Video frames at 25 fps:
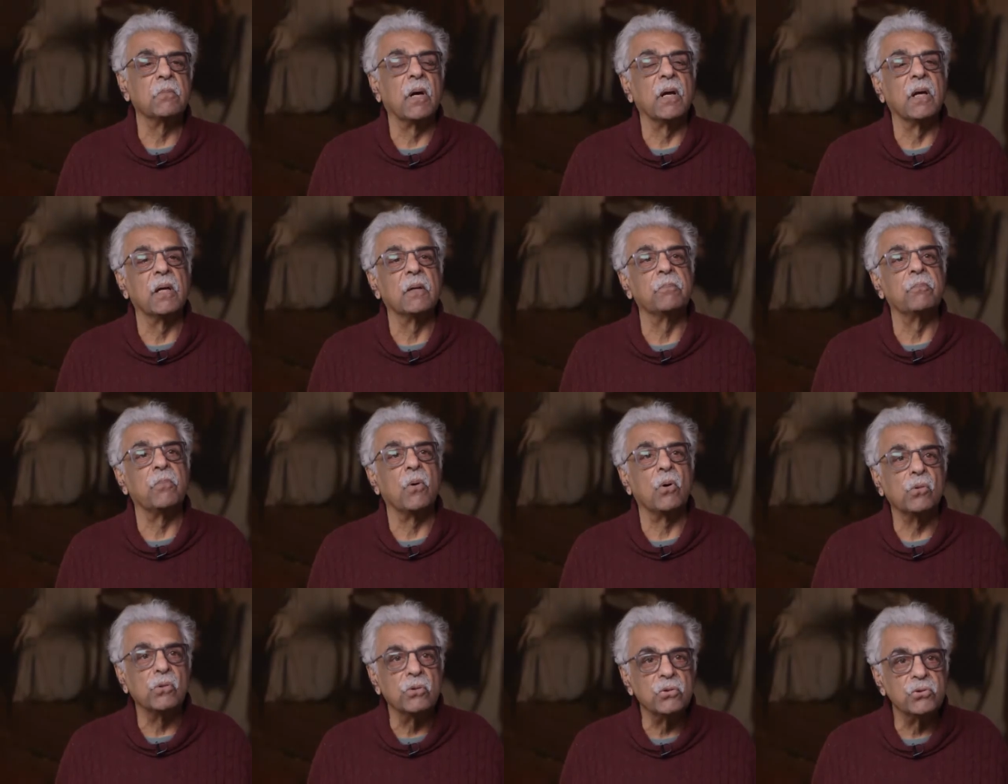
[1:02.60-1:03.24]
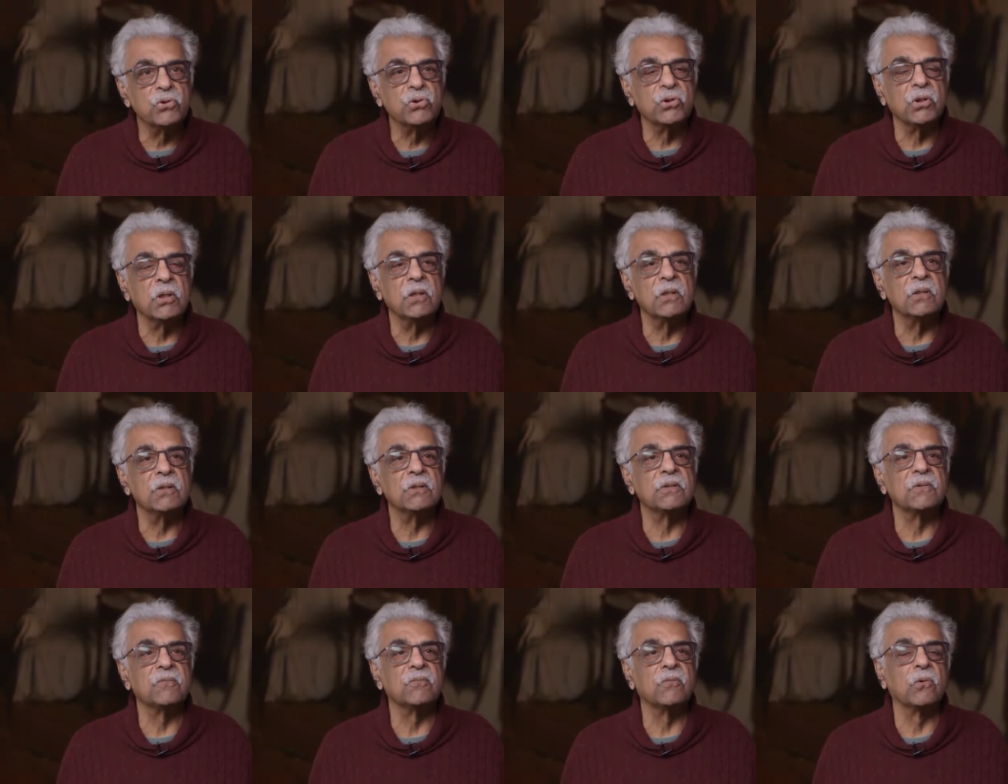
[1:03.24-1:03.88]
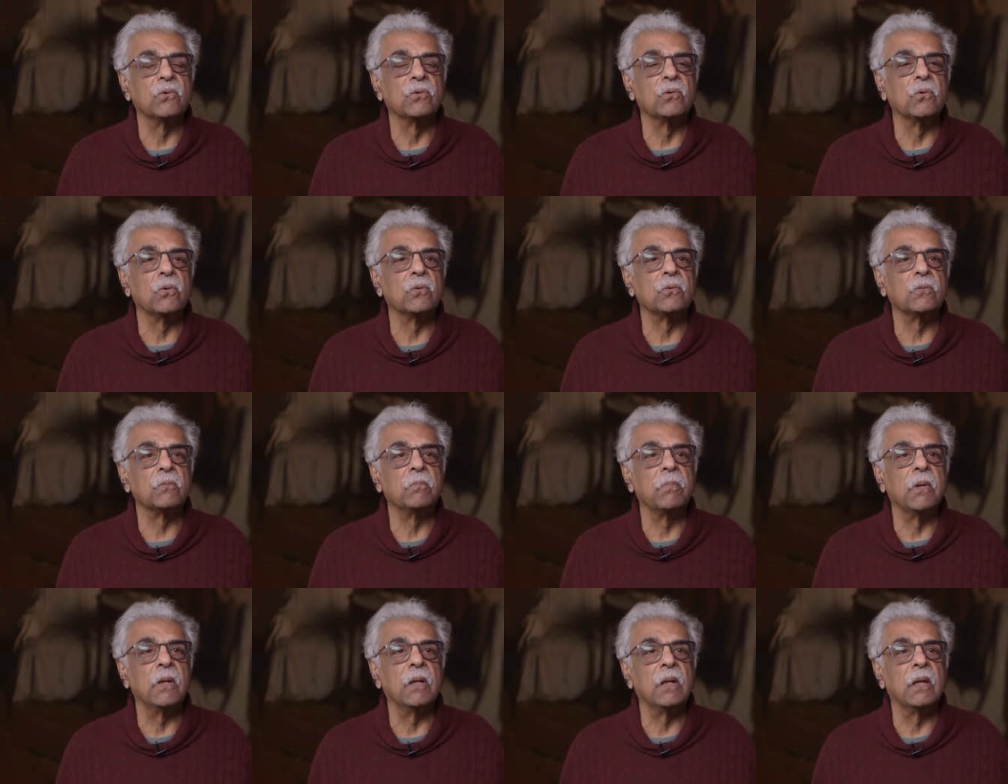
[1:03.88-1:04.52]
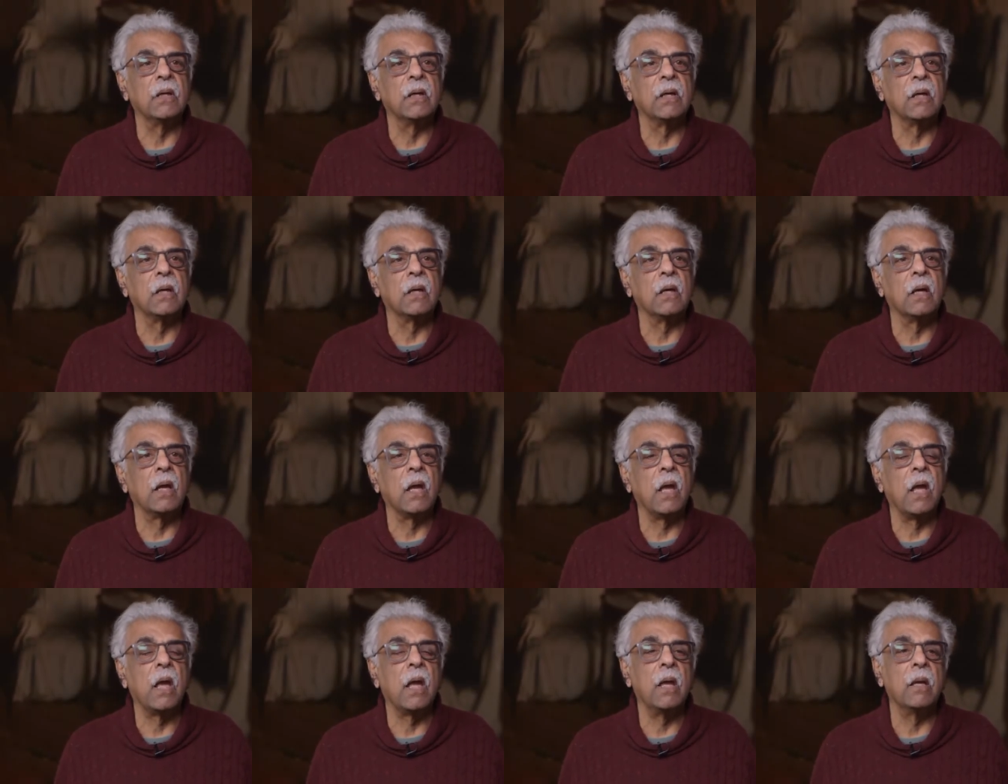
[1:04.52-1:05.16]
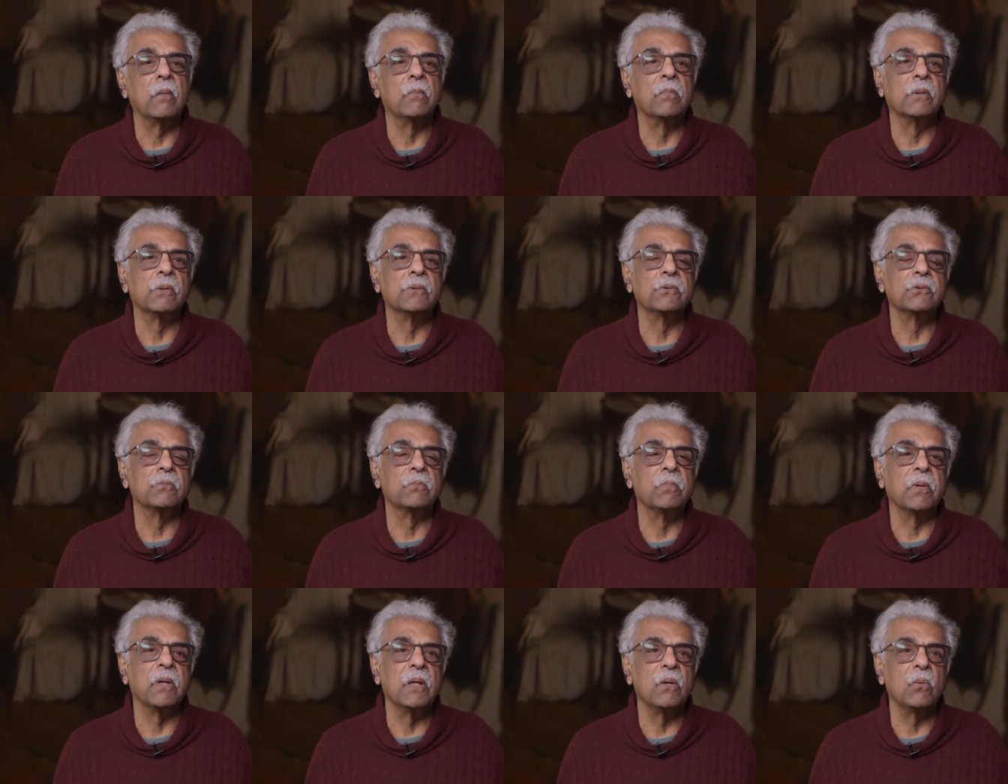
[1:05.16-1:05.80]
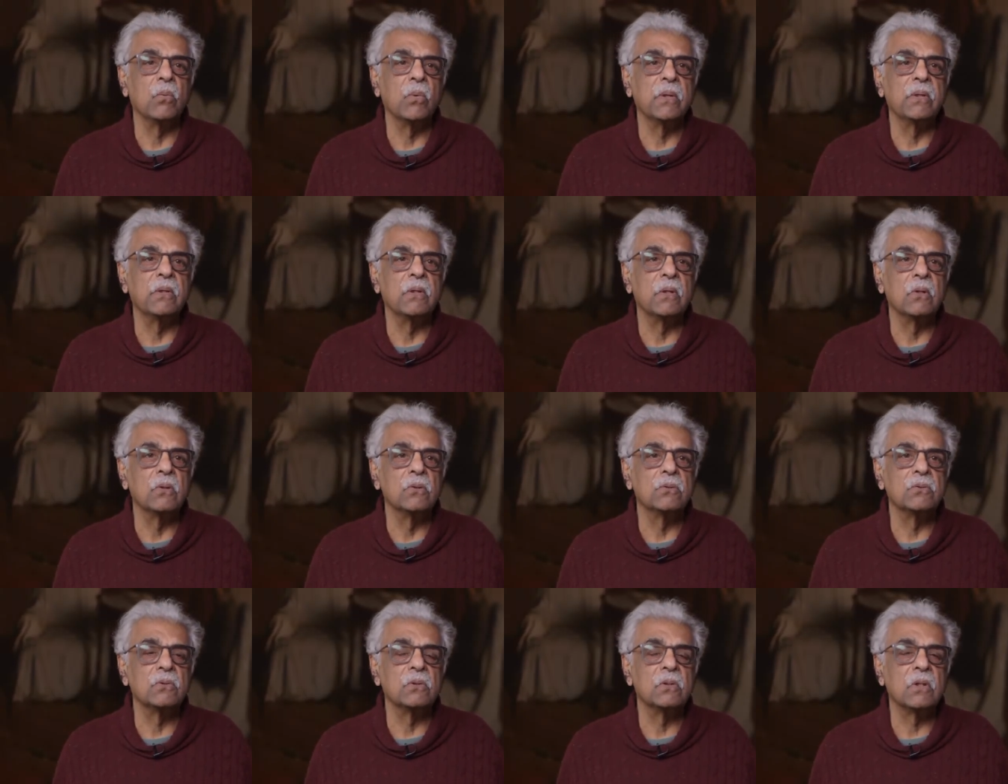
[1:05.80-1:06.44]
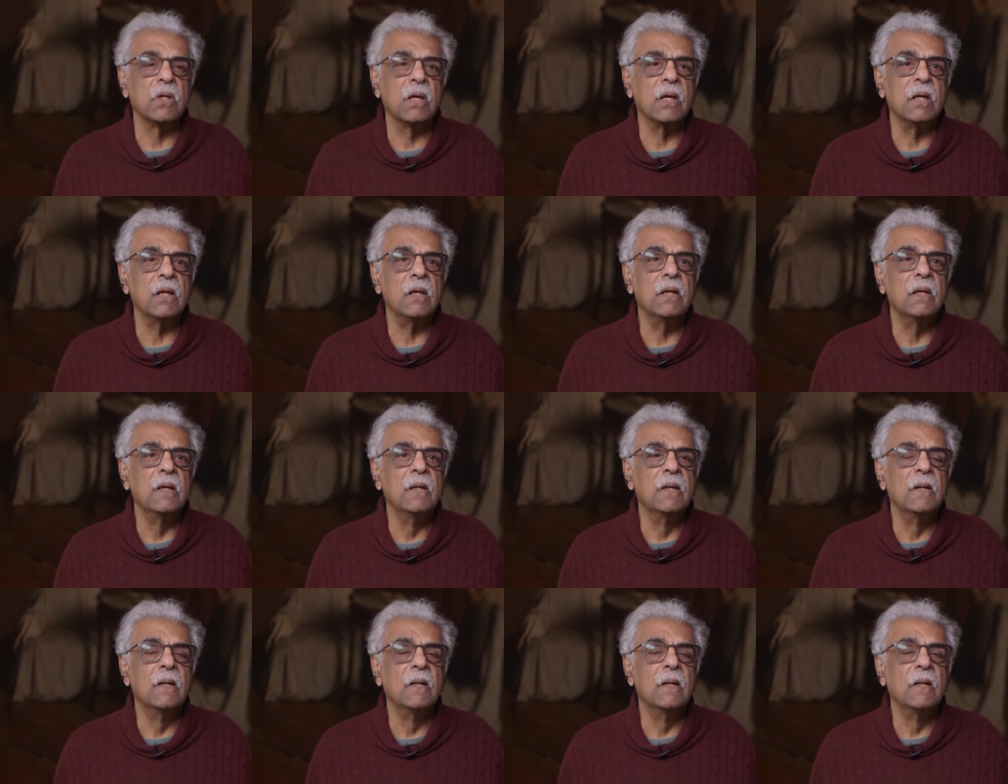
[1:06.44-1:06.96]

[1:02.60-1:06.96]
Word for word: my apologies for not being able to be with you today.